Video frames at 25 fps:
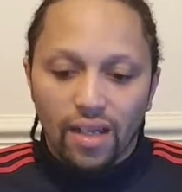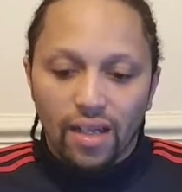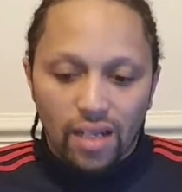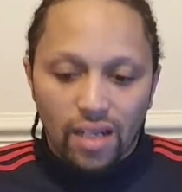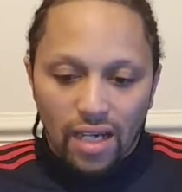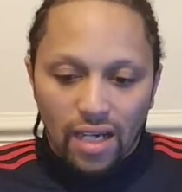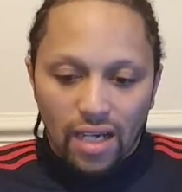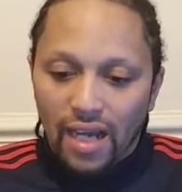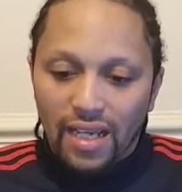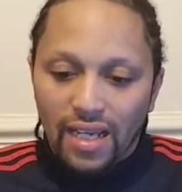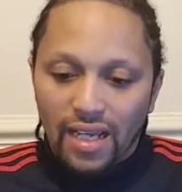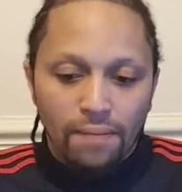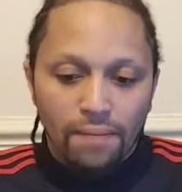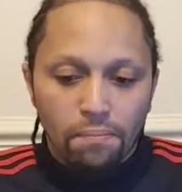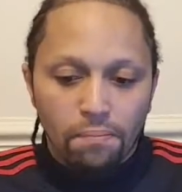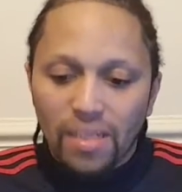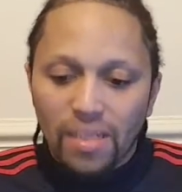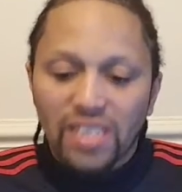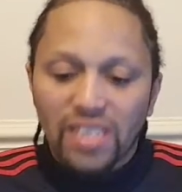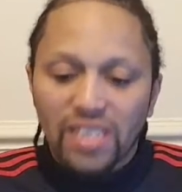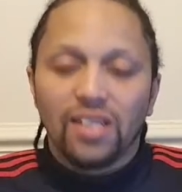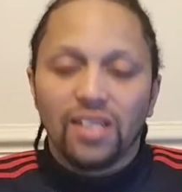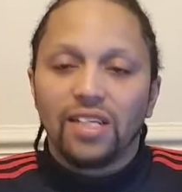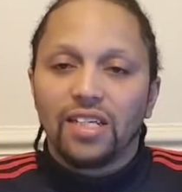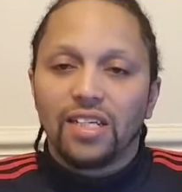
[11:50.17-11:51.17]
like
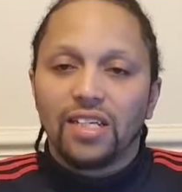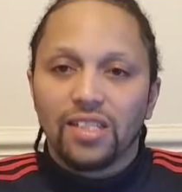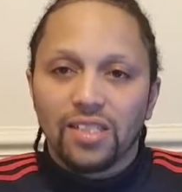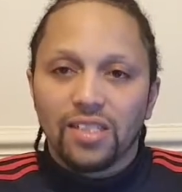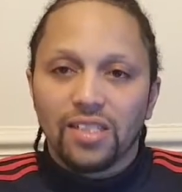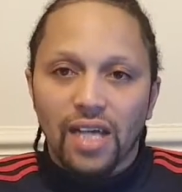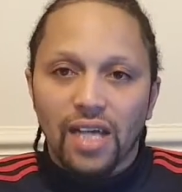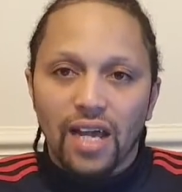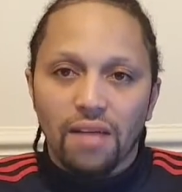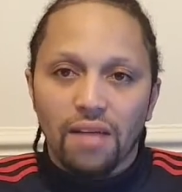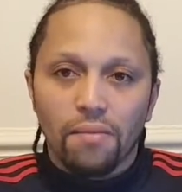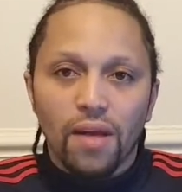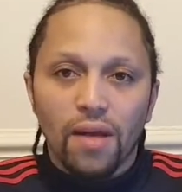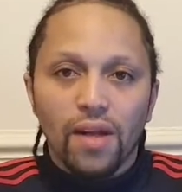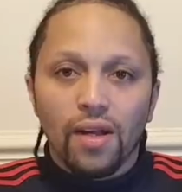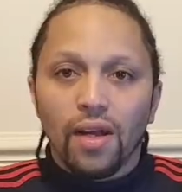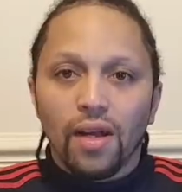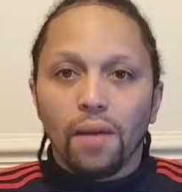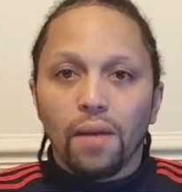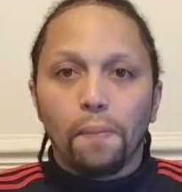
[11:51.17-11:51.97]
missing in his game.